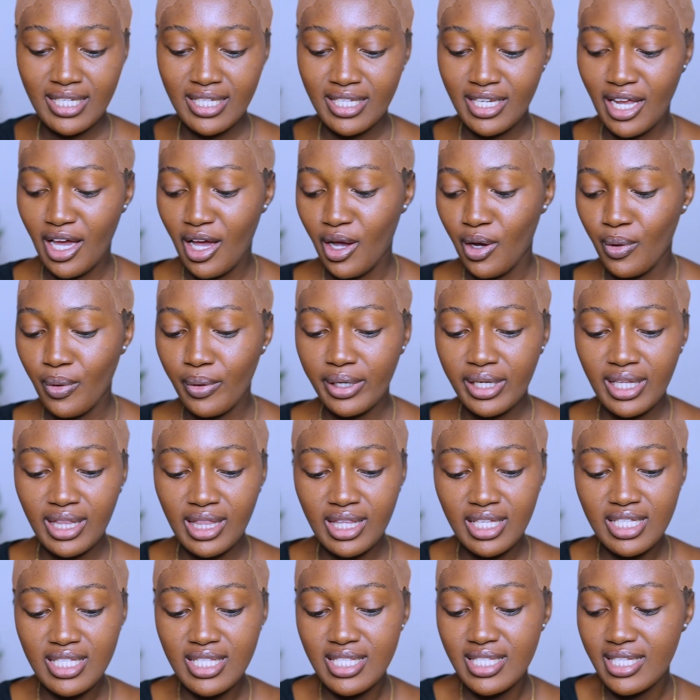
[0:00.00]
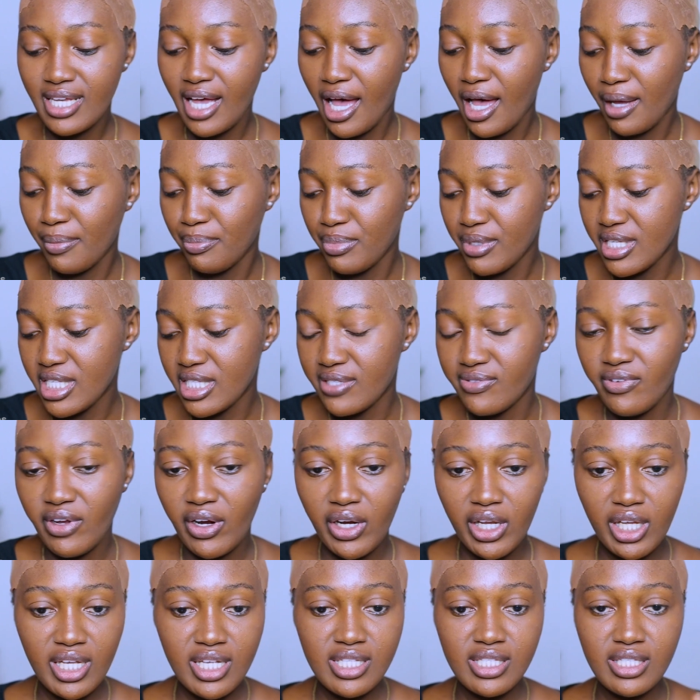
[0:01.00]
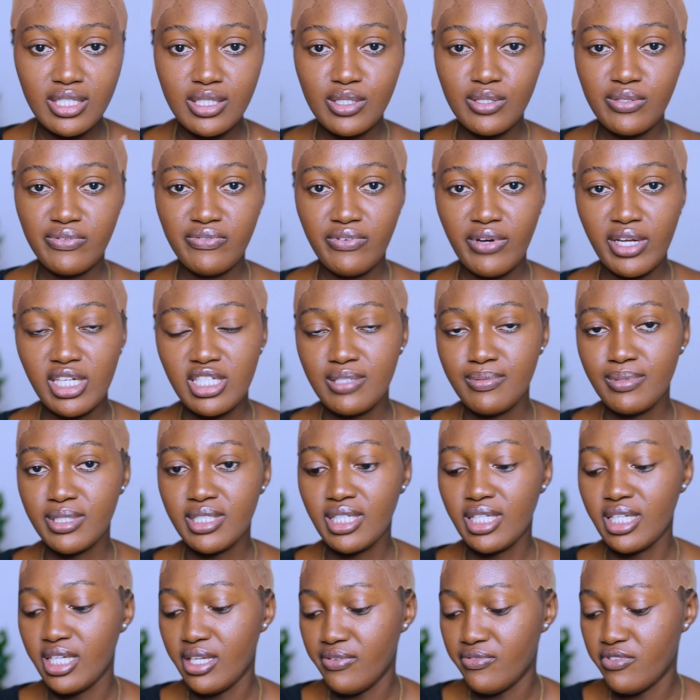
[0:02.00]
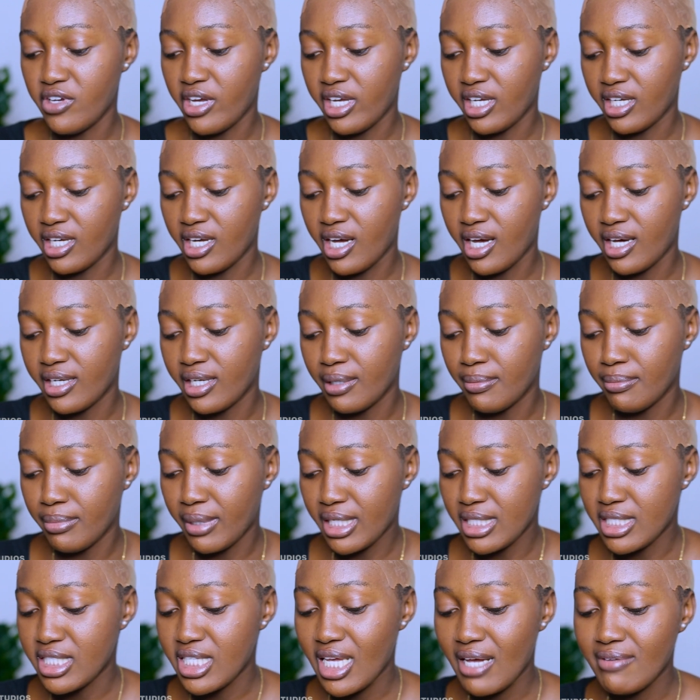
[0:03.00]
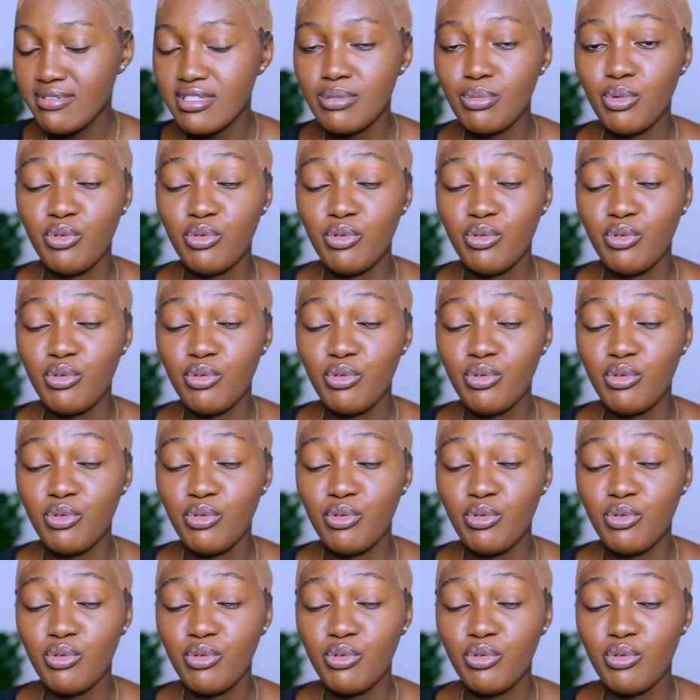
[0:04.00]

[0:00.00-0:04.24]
Now this cap is very easy to find, especially if you're in Ghana, but you have to